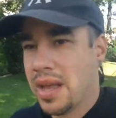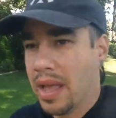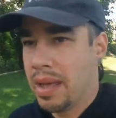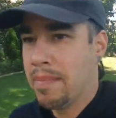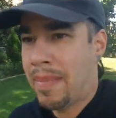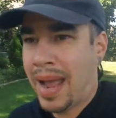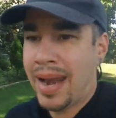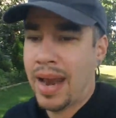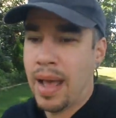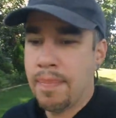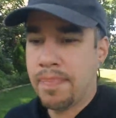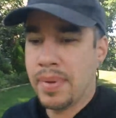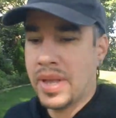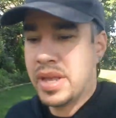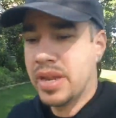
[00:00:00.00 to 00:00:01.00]
it might
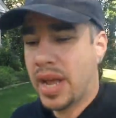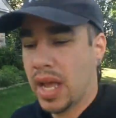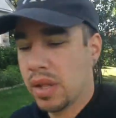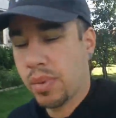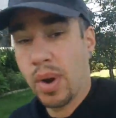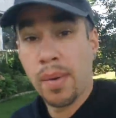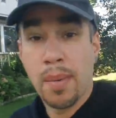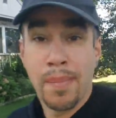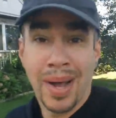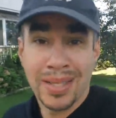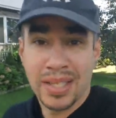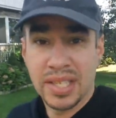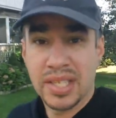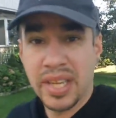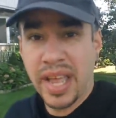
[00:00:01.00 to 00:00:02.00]
not be nice what I'm
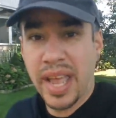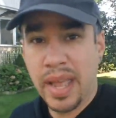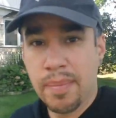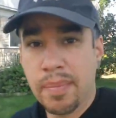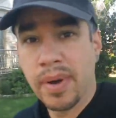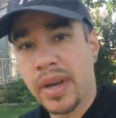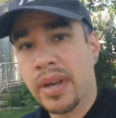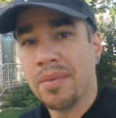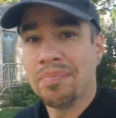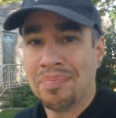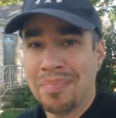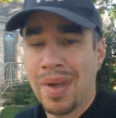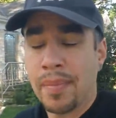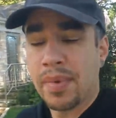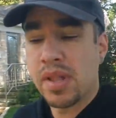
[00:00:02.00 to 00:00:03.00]
about to say, but
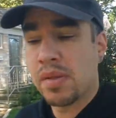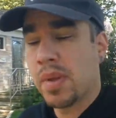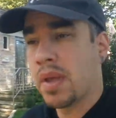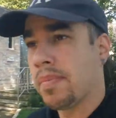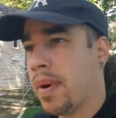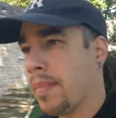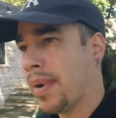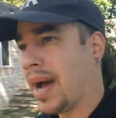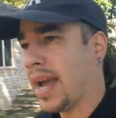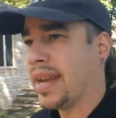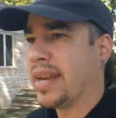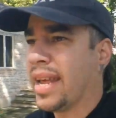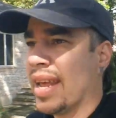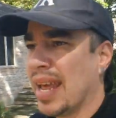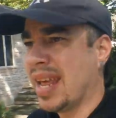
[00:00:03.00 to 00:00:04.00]
I'm going to speak my
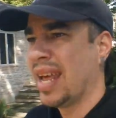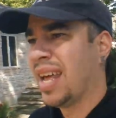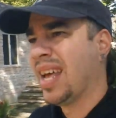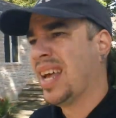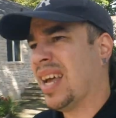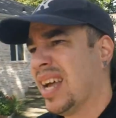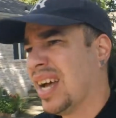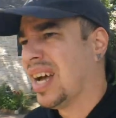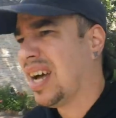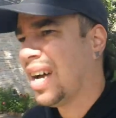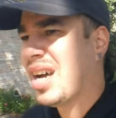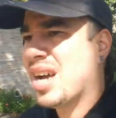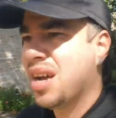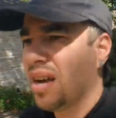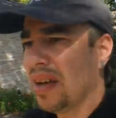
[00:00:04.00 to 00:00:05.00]
mind.
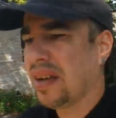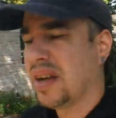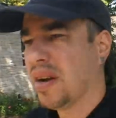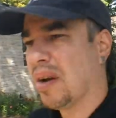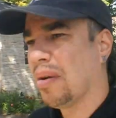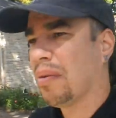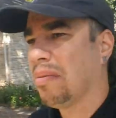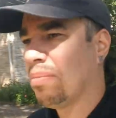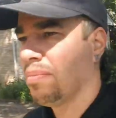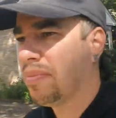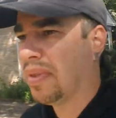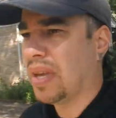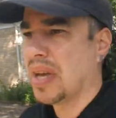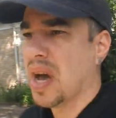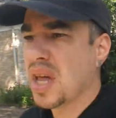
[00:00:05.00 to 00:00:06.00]
Uh, you know,
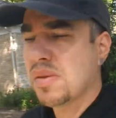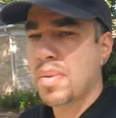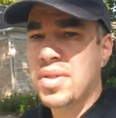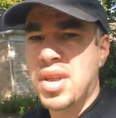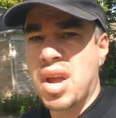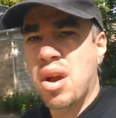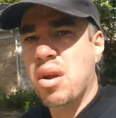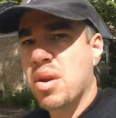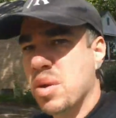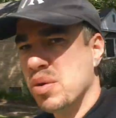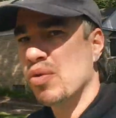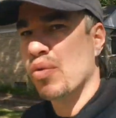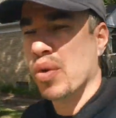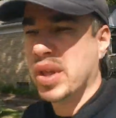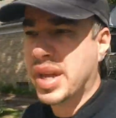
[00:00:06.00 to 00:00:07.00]
the husband there, he
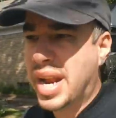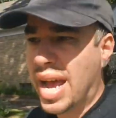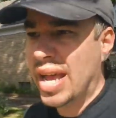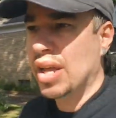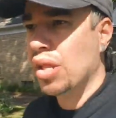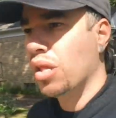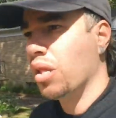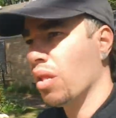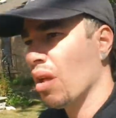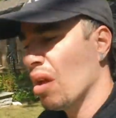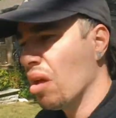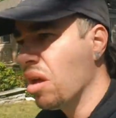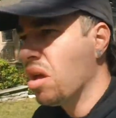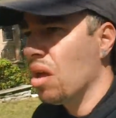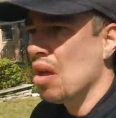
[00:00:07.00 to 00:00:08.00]
was really nice.
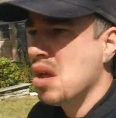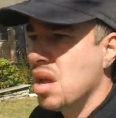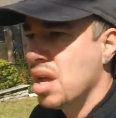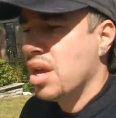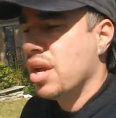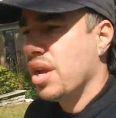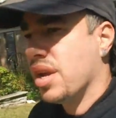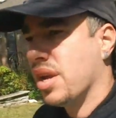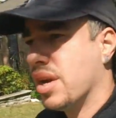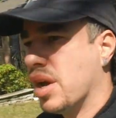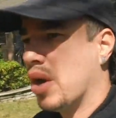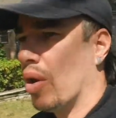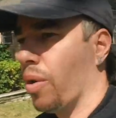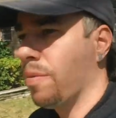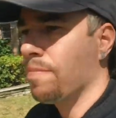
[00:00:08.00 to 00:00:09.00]
You
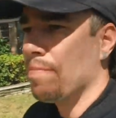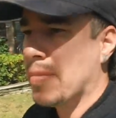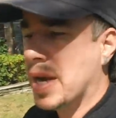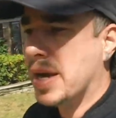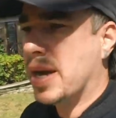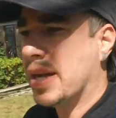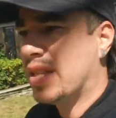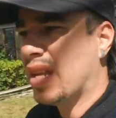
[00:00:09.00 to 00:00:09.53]
know, uh, I